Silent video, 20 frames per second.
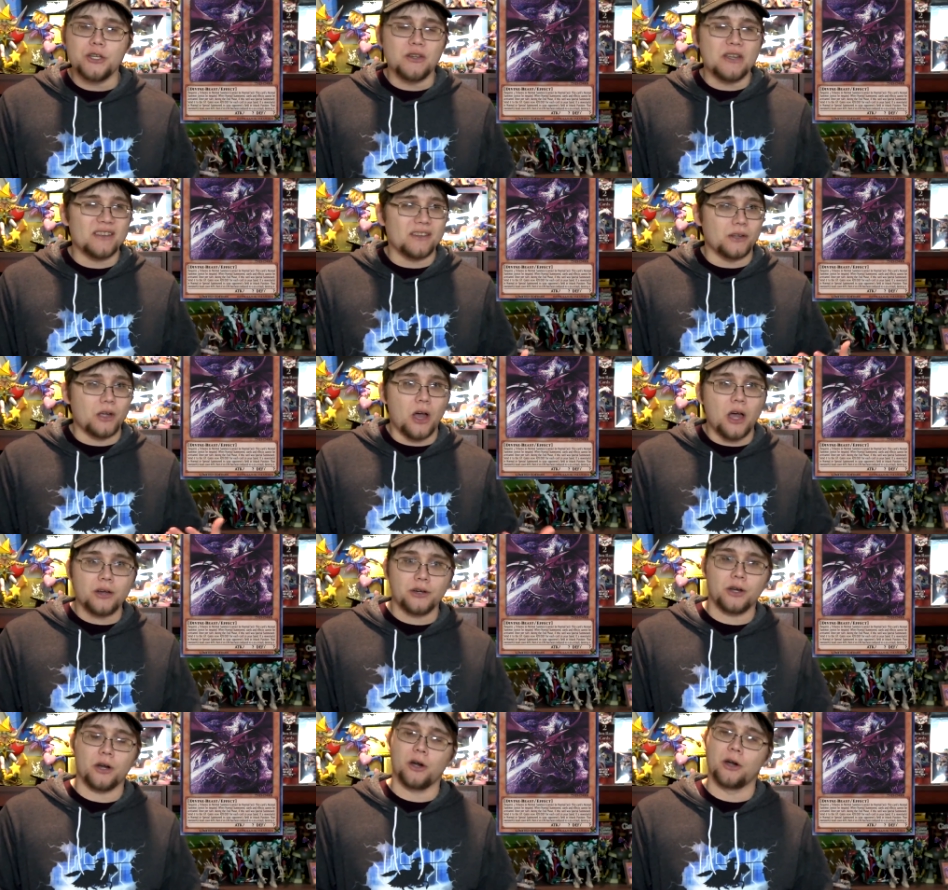You get
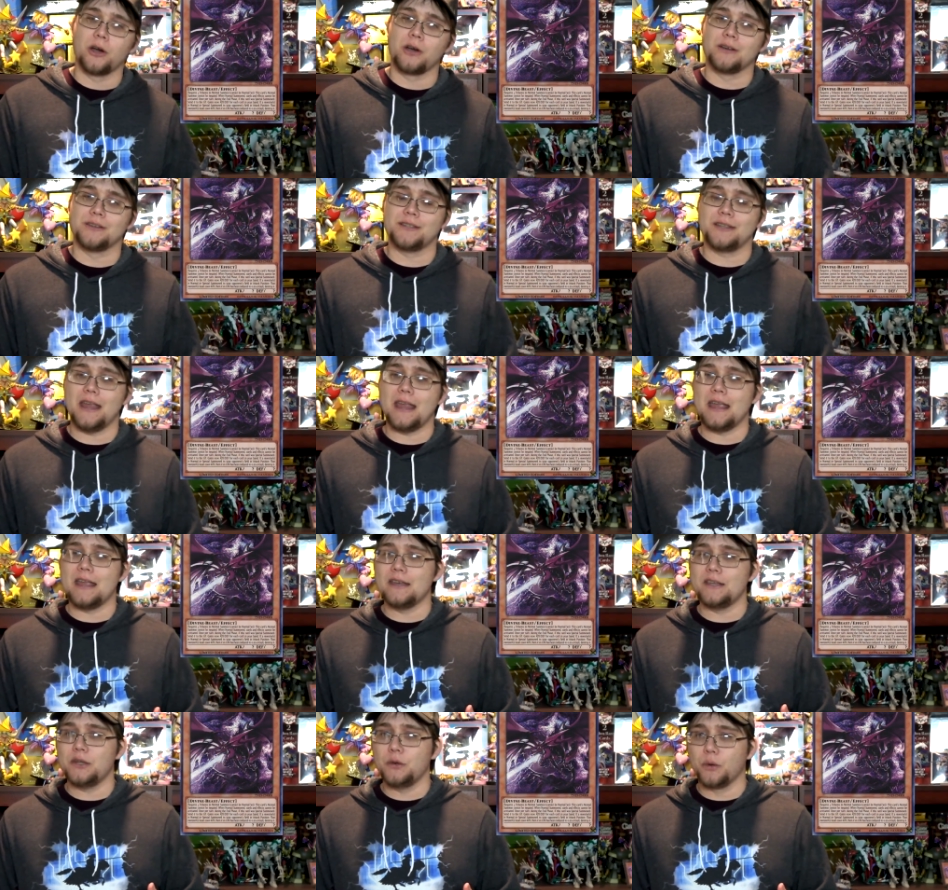God cards,
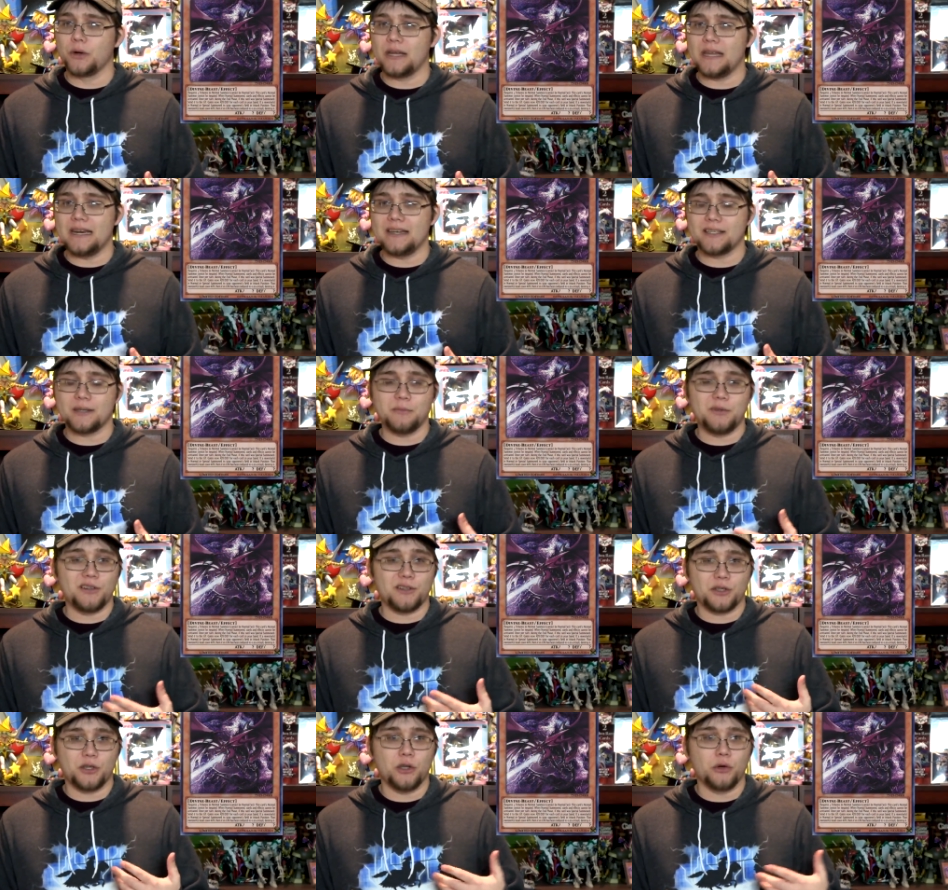and you were getting some
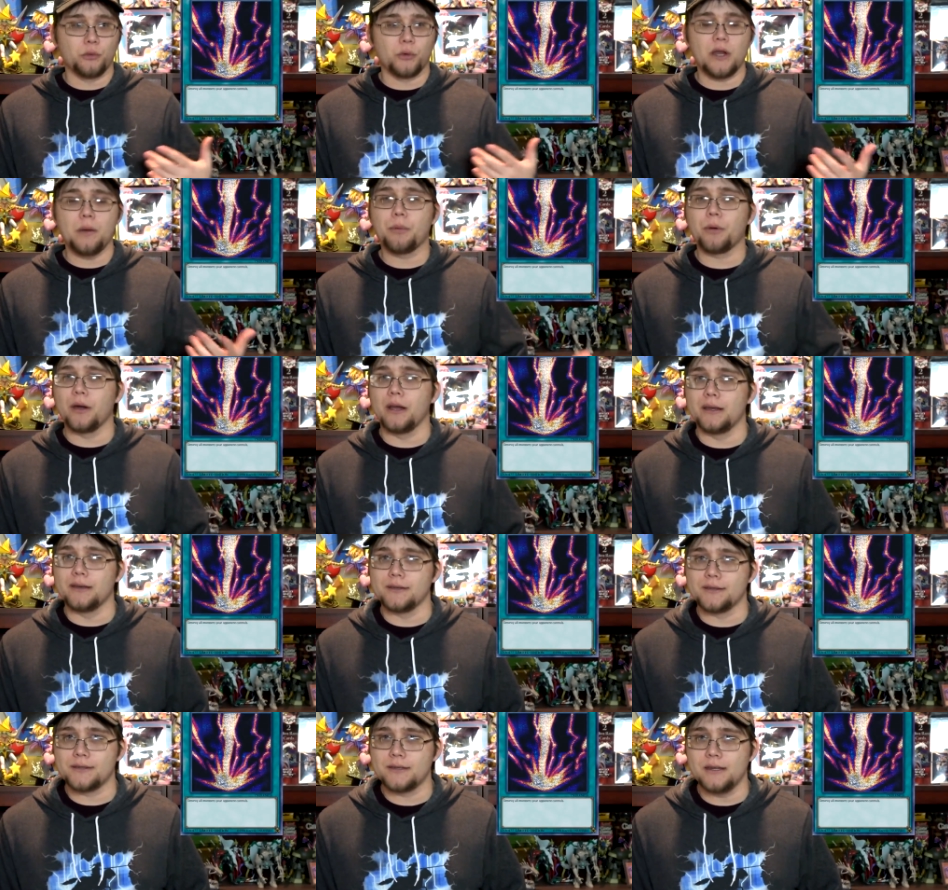just good
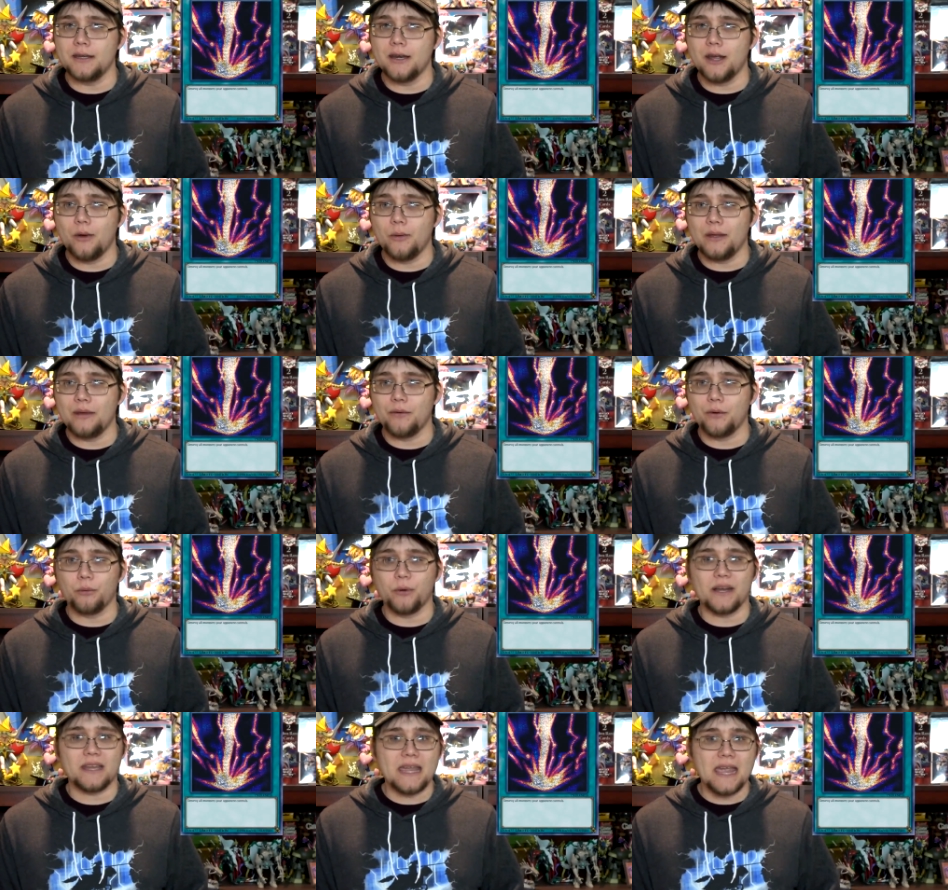reprints. You know,
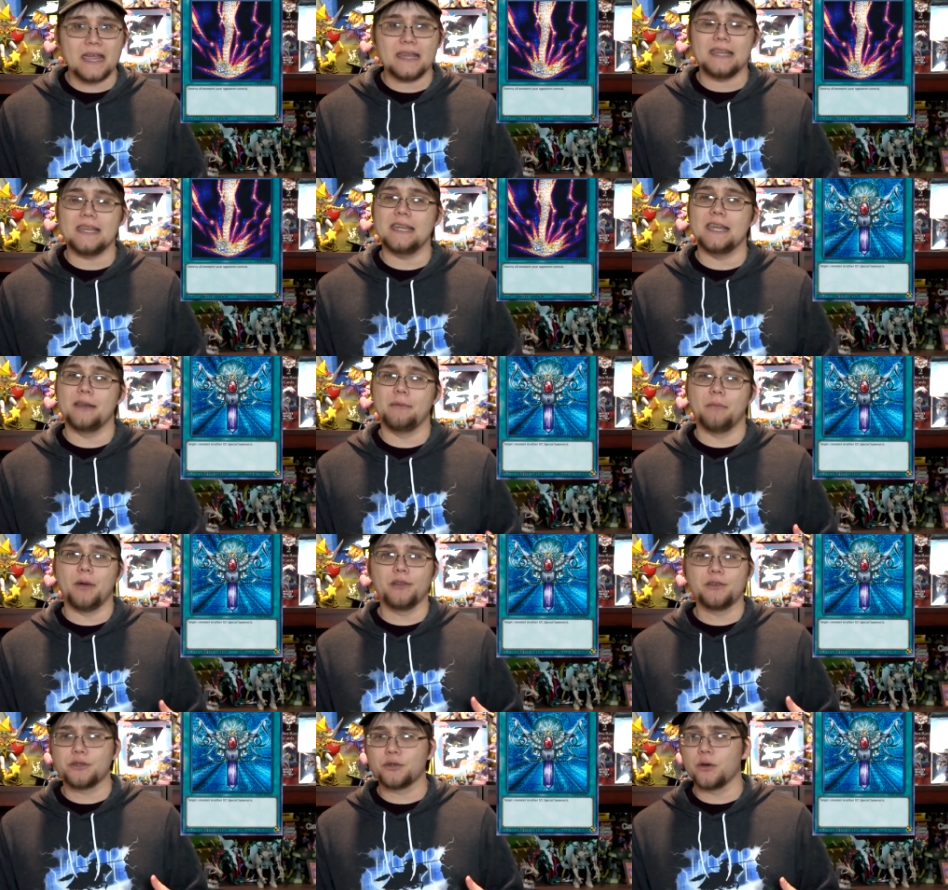even Raigeki and
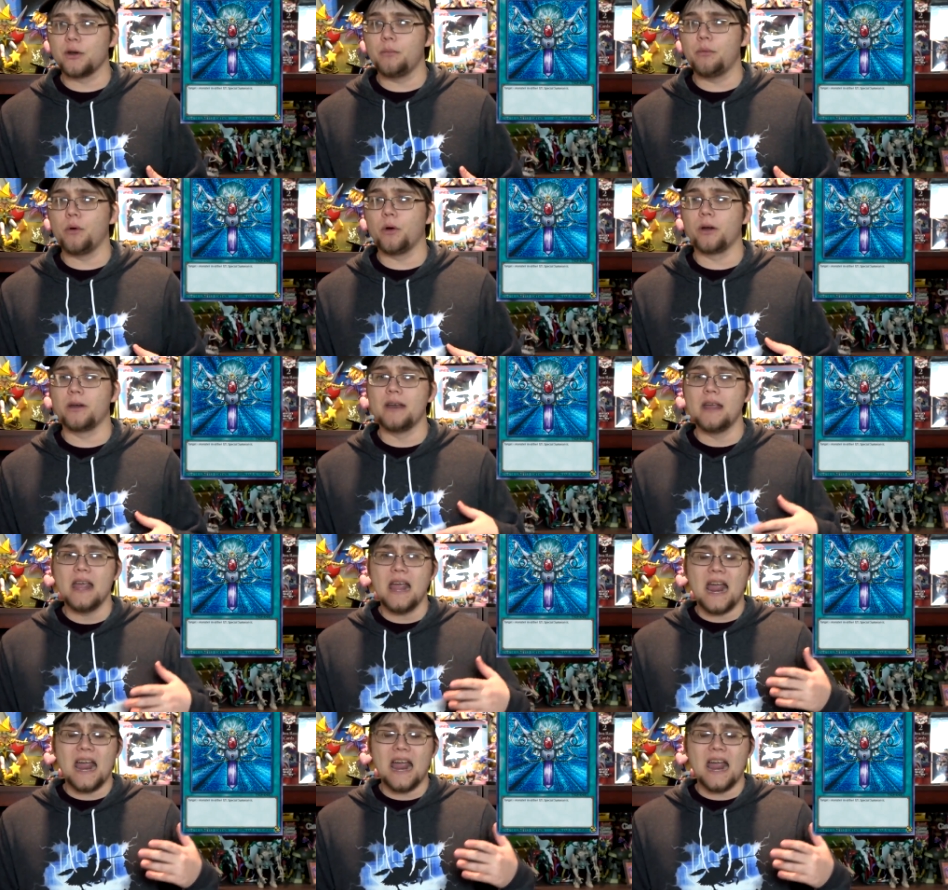Monster Reborn.